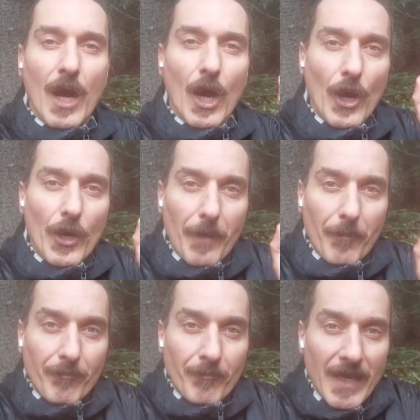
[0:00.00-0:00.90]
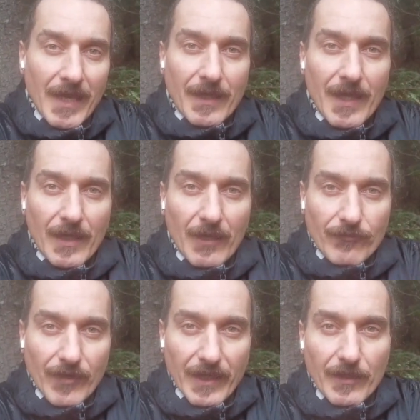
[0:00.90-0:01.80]
are making
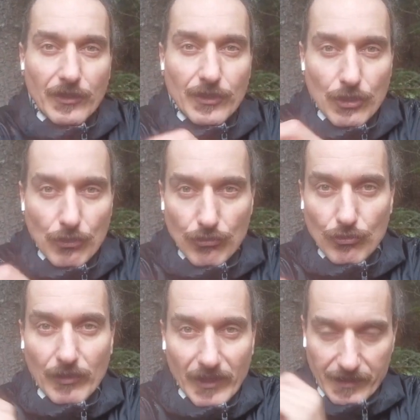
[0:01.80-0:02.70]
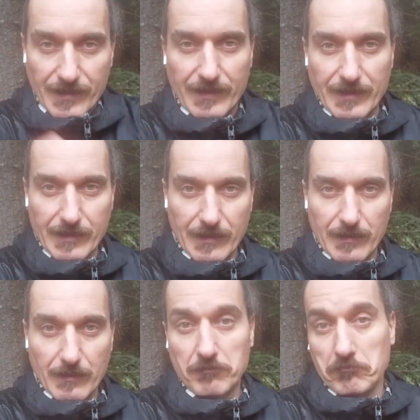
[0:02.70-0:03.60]
regular to do
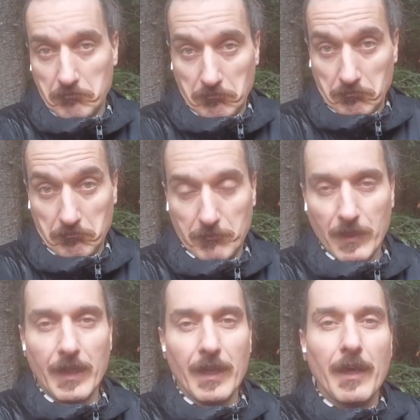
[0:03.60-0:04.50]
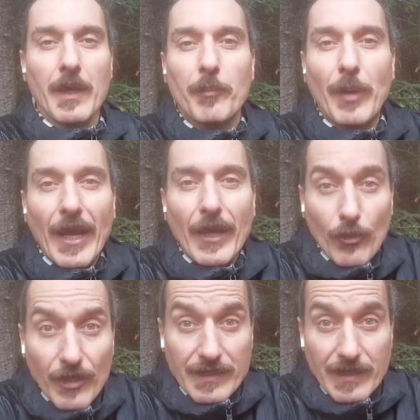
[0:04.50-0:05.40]
lists,
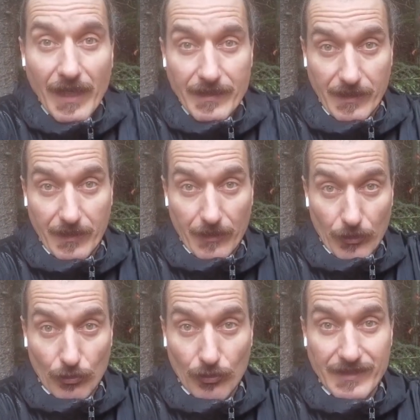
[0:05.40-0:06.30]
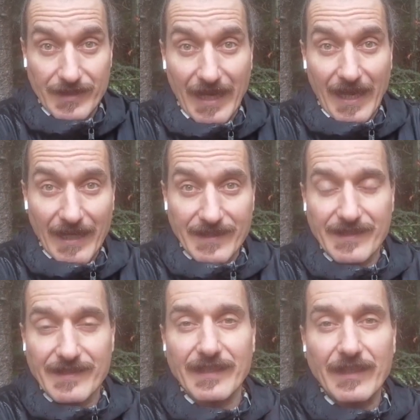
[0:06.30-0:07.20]
prioritizing your
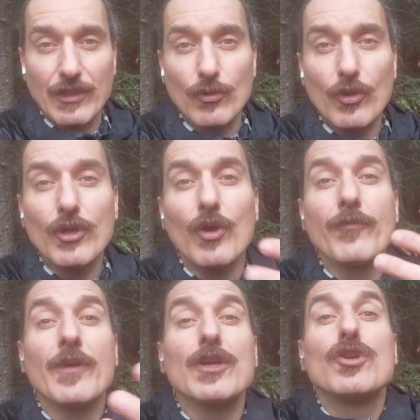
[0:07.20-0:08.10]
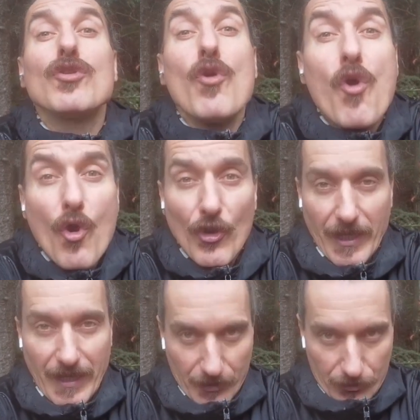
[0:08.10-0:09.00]
tasks in the order of your
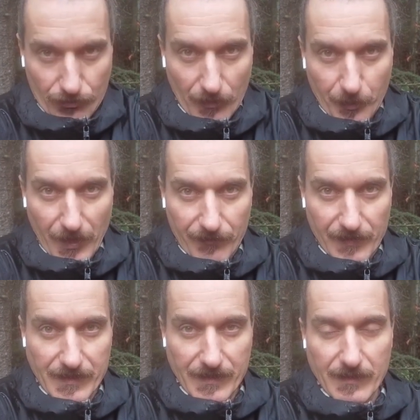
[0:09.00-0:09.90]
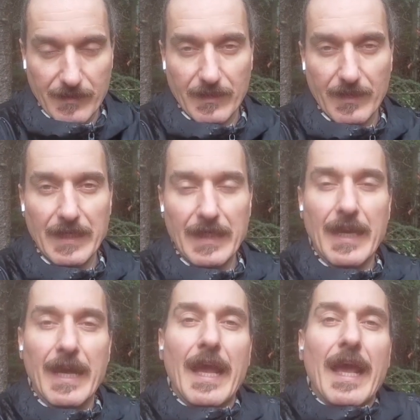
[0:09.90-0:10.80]
actual preference,
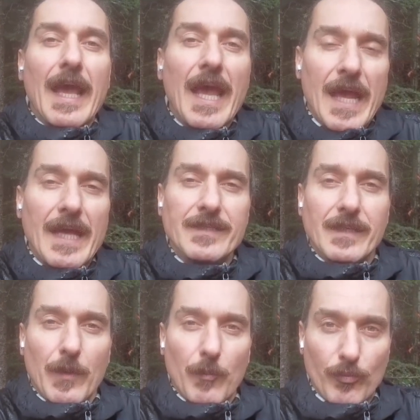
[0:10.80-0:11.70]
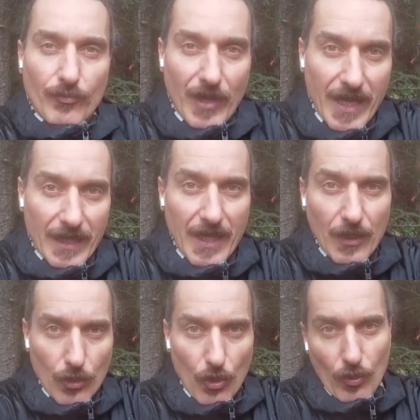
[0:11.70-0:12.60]
and
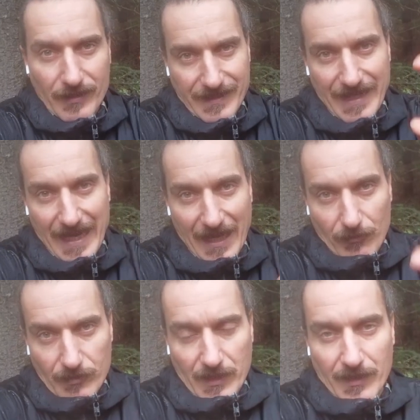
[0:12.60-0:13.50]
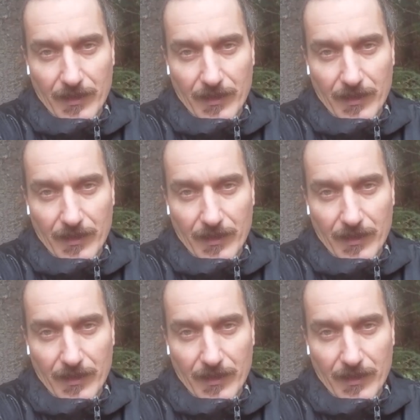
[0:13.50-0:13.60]
breaking goals down